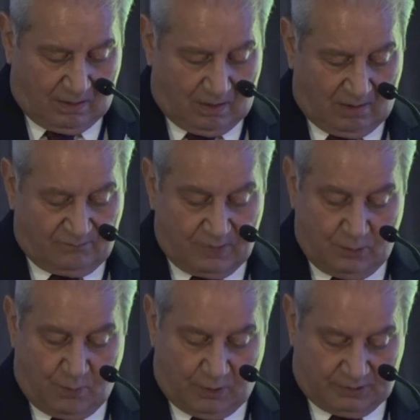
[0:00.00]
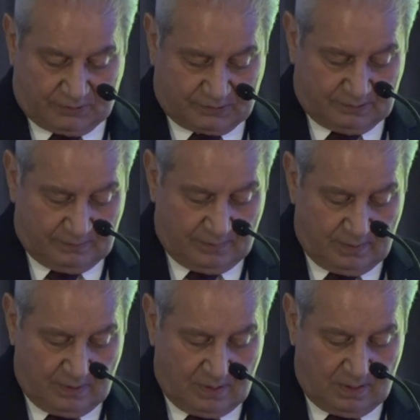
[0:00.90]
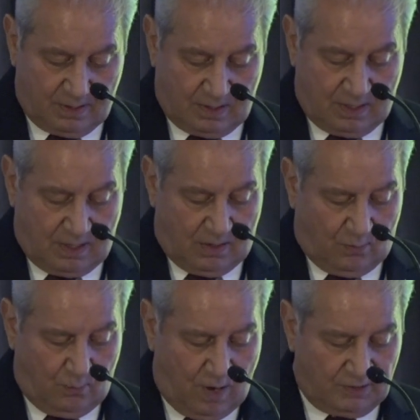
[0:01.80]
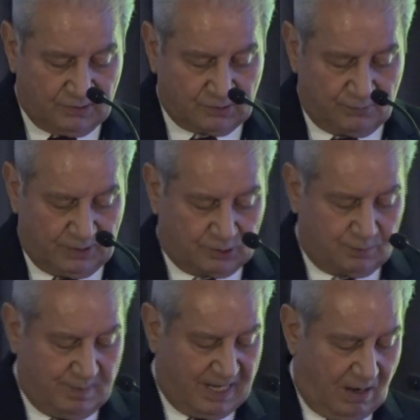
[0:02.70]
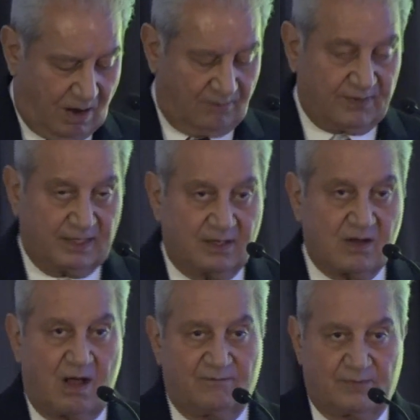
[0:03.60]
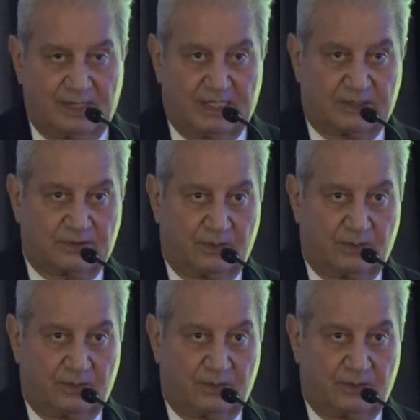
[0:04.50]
of viewpoints, ones which may often conflict